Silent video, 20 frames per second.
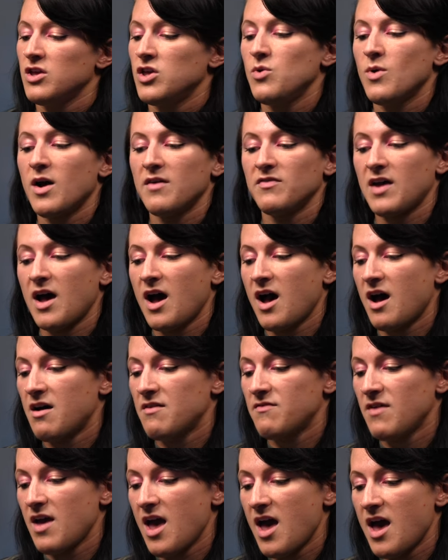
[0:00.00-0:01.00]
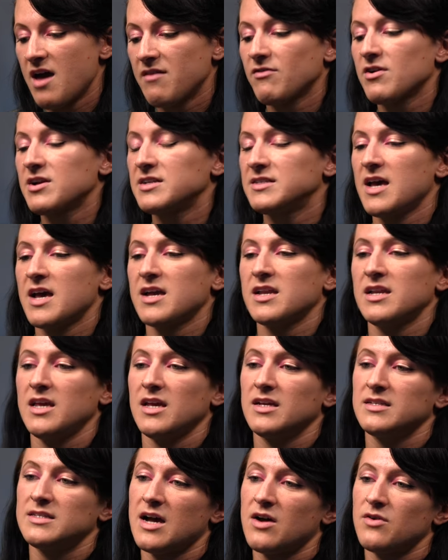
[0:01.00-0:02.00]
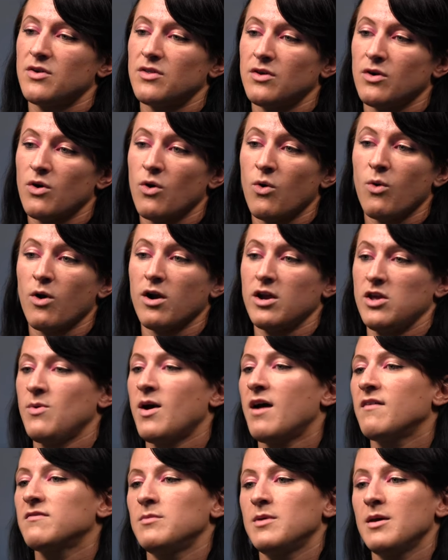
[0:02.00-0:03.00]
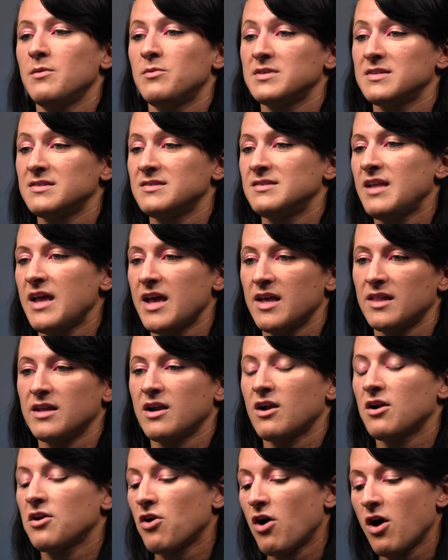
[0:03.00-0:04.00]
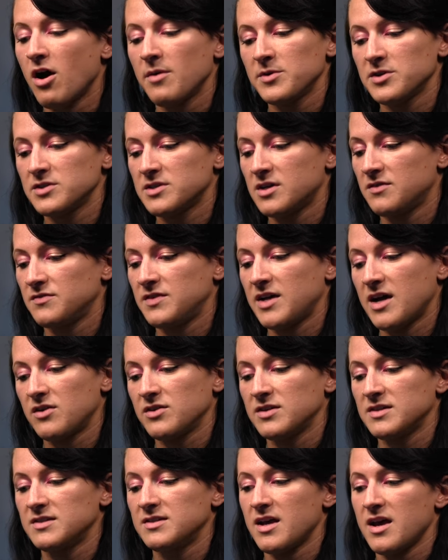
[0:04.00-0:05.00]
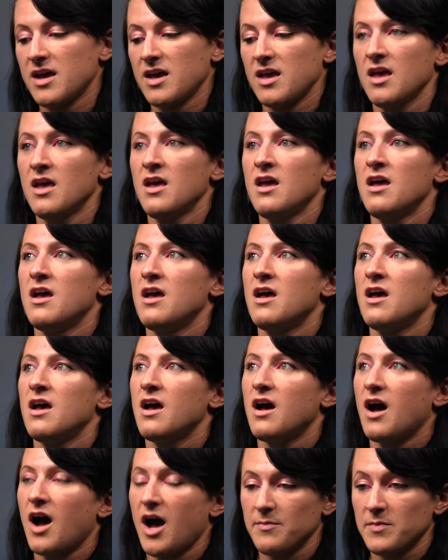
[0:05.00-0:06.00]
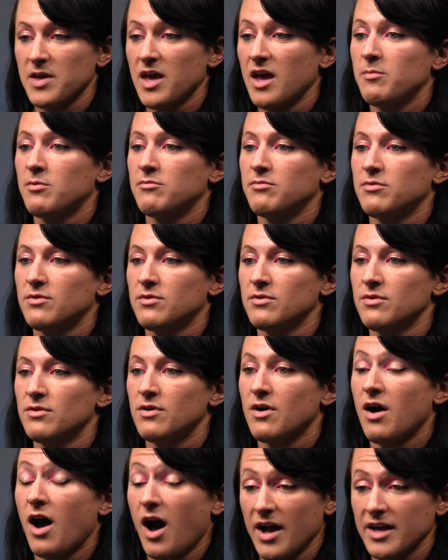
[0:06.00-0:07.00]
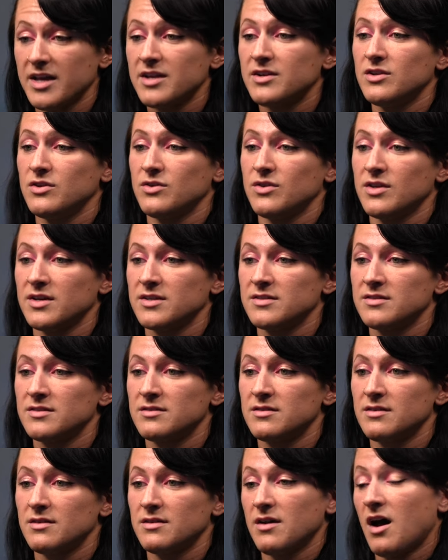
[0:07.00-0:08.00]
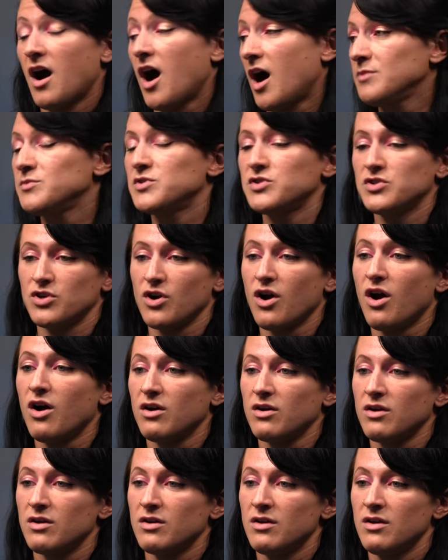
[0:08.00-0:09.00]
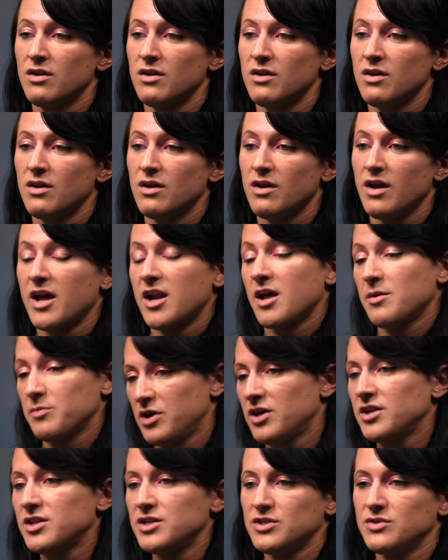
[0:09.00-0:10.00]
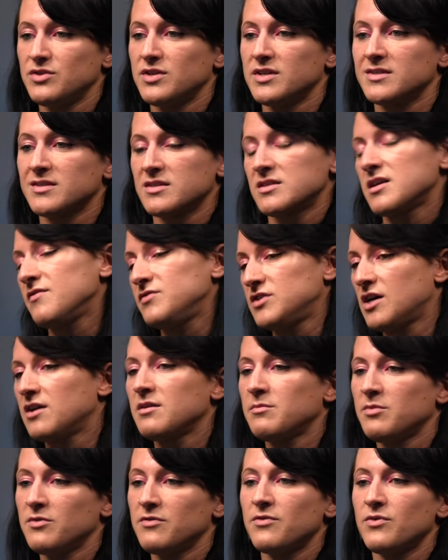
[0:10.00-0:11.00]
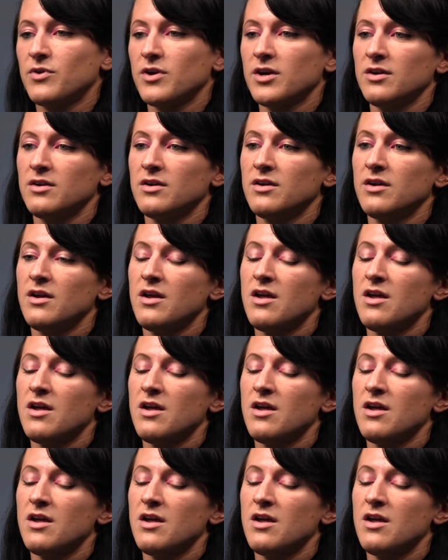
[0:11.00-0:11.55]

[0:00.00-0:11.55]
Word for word: You have to have every technique down to the core. You have to be able to stand there and calm yourself down and say, I'm capable, I can do this, I'm strong, and I'm gonna do this because I've done it before.